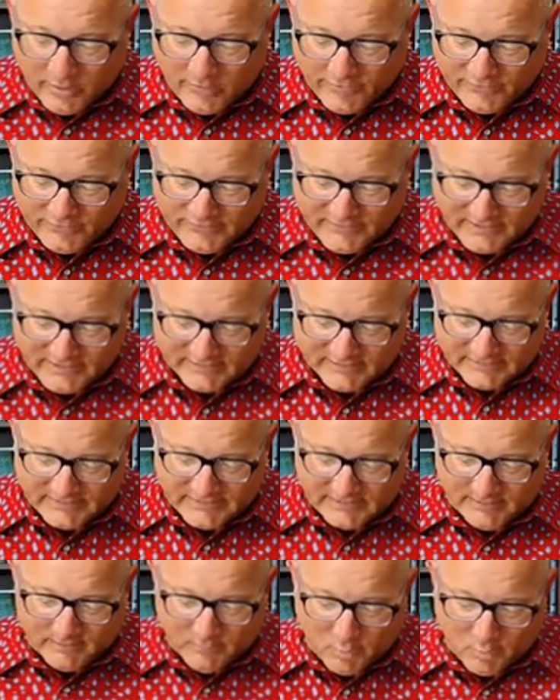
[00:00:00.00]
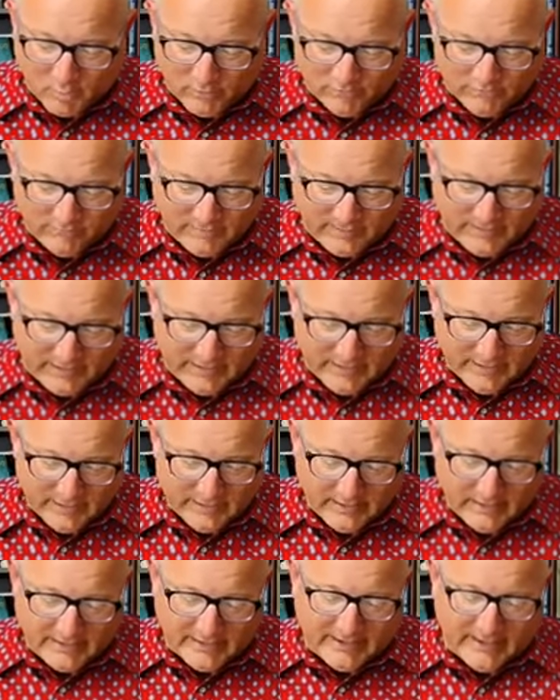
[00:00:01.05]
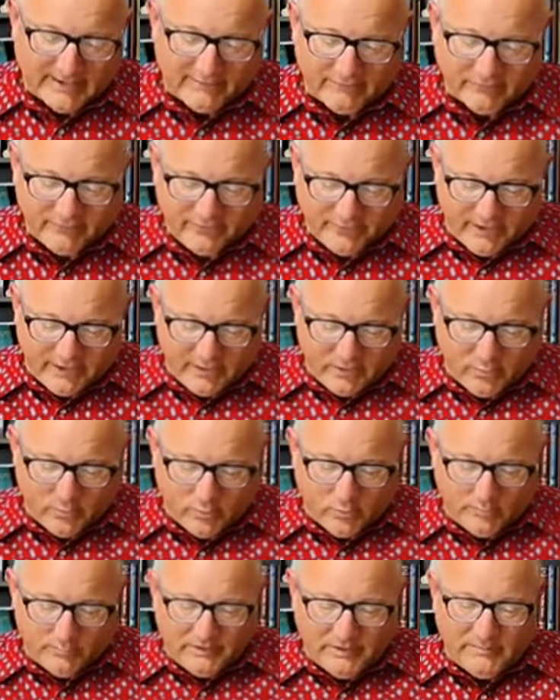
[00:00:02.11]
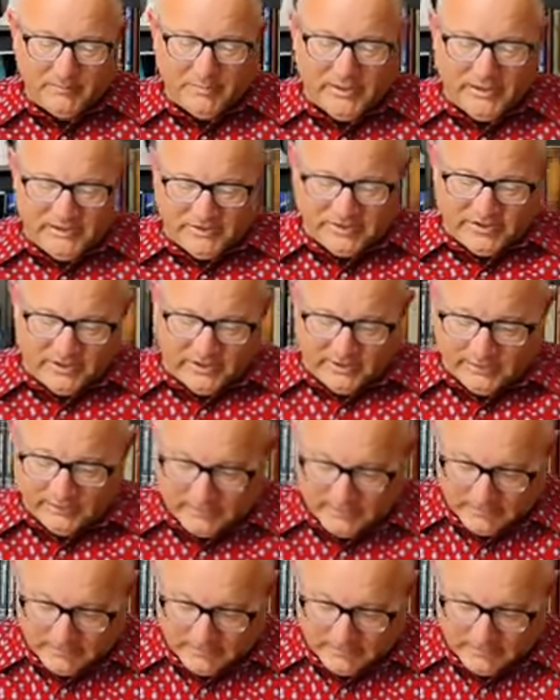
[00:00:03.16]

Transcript: says, get more of me and everything will be peachy.